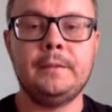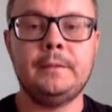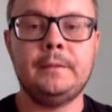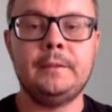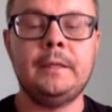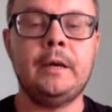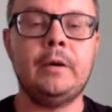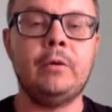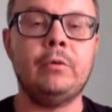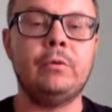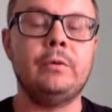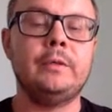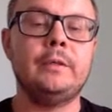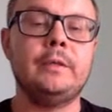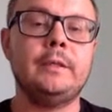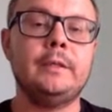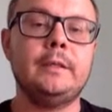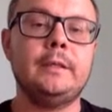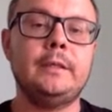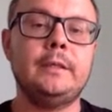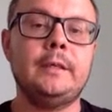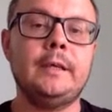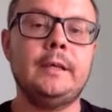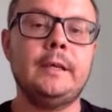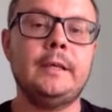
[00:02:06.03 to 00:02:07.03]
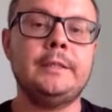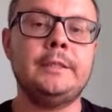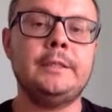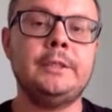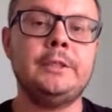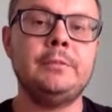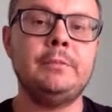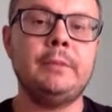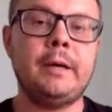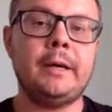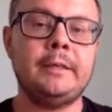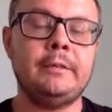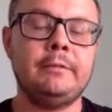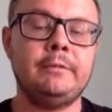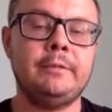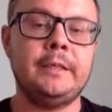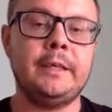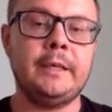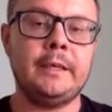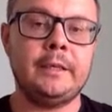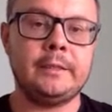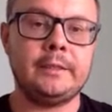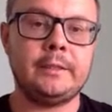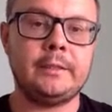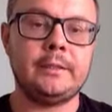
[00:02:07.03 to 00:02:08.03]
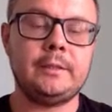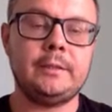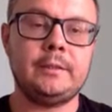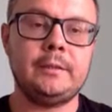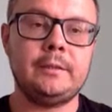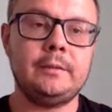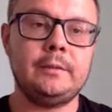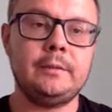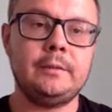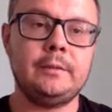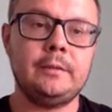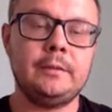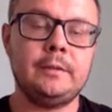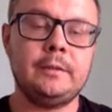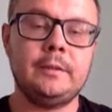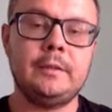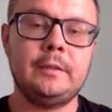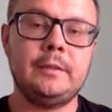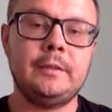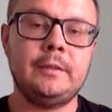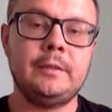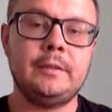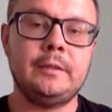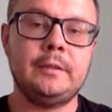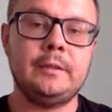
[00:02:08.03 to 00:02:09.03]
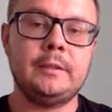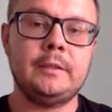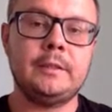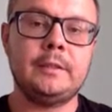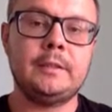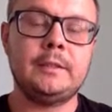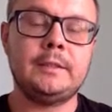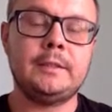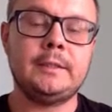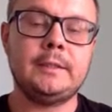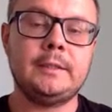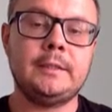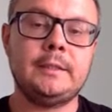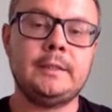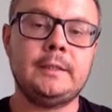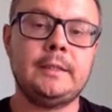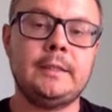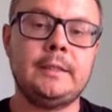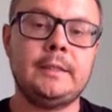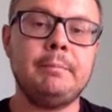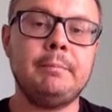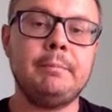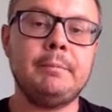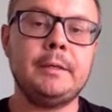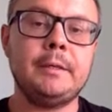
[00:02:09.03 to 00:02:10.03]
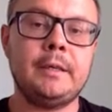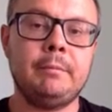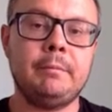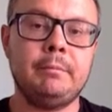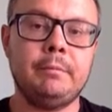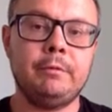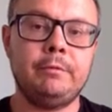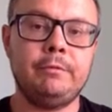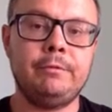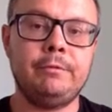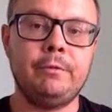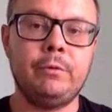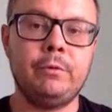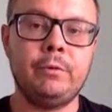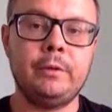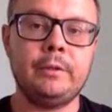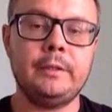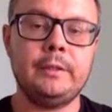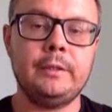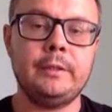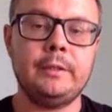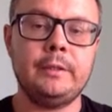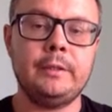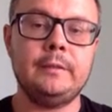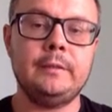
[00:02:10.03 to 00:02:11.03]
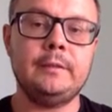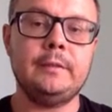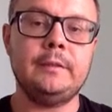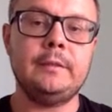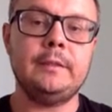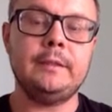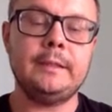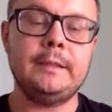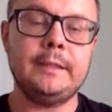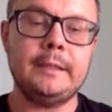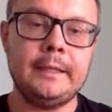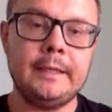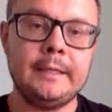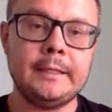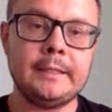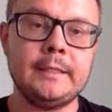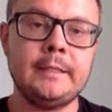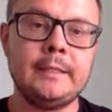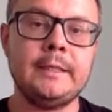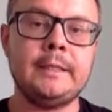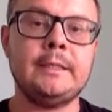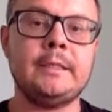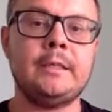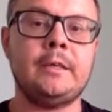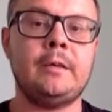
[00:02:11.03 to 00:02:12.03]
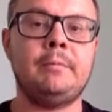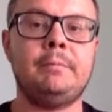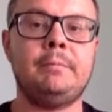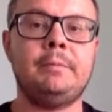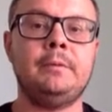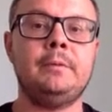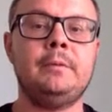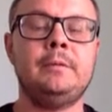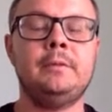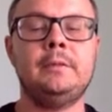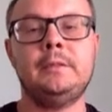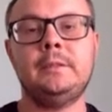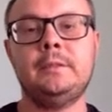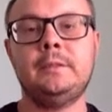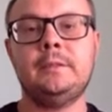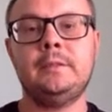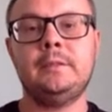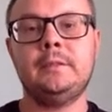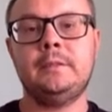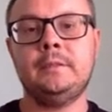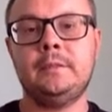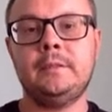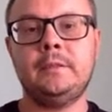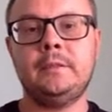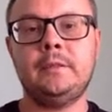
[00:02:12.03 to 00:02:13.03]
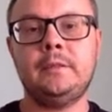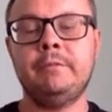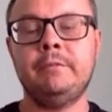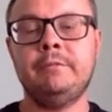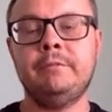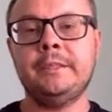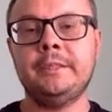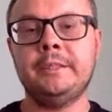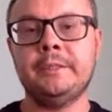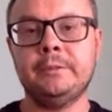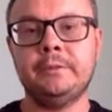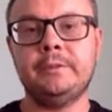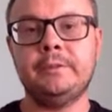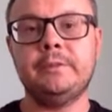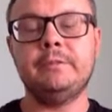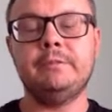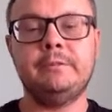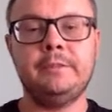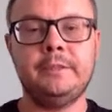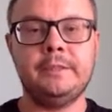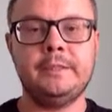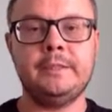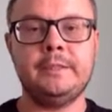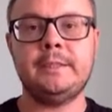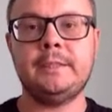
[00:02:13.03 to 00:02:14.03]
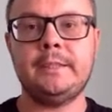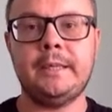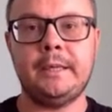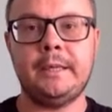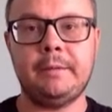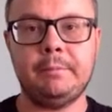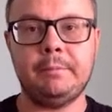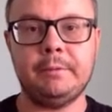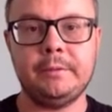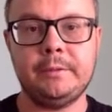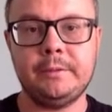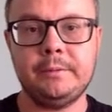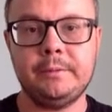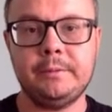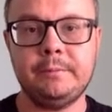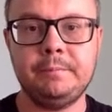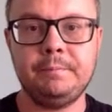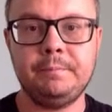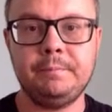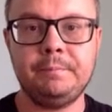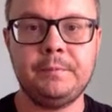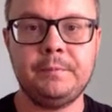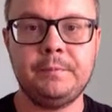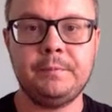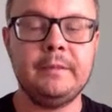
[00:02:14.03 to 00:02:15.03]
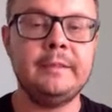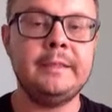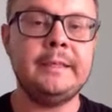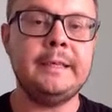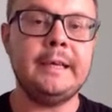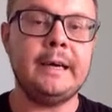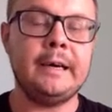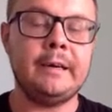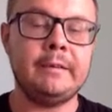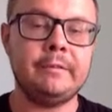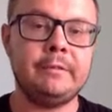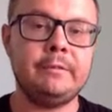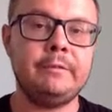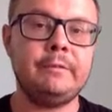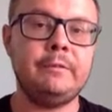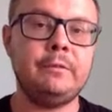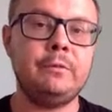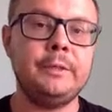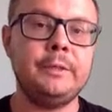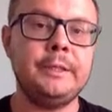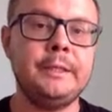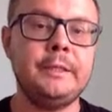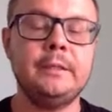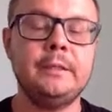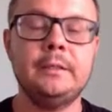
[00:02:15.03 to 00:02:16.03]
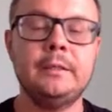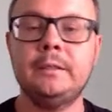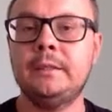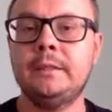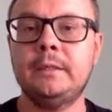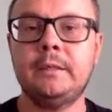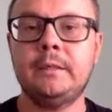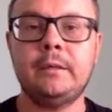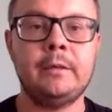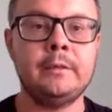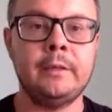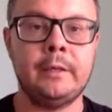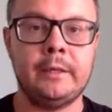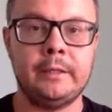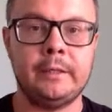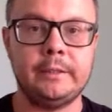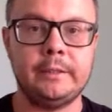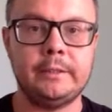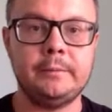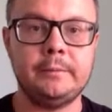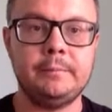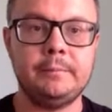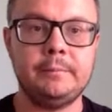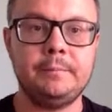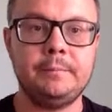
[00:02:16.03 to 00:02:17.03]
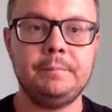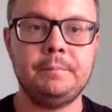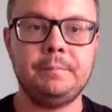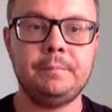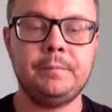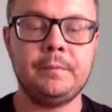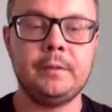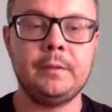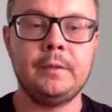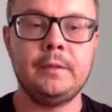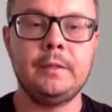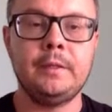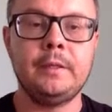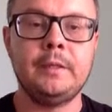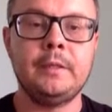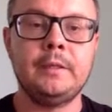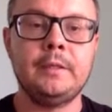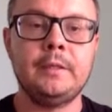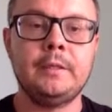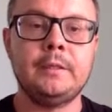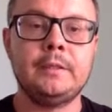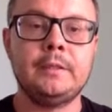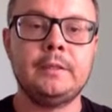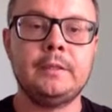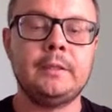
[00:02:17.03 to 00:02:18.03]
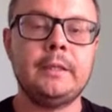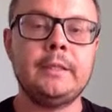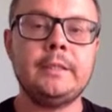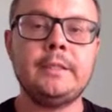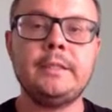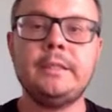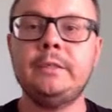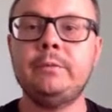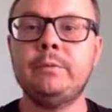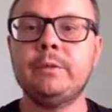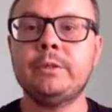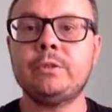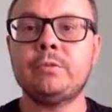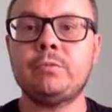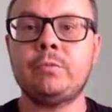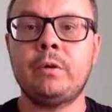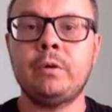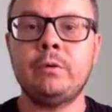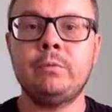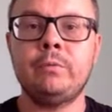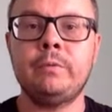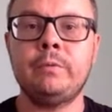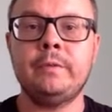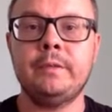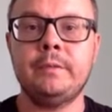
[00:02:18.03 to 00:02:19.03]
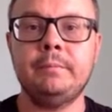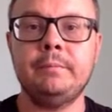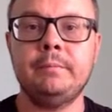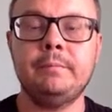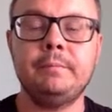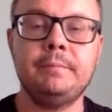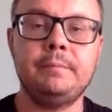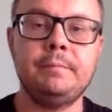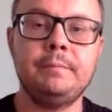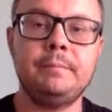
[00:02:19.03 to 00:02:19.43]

Now, as you might have guessed, statement number 4 is an example of a good thesis statement. The other 3 are not. So let's see what's wrong with them.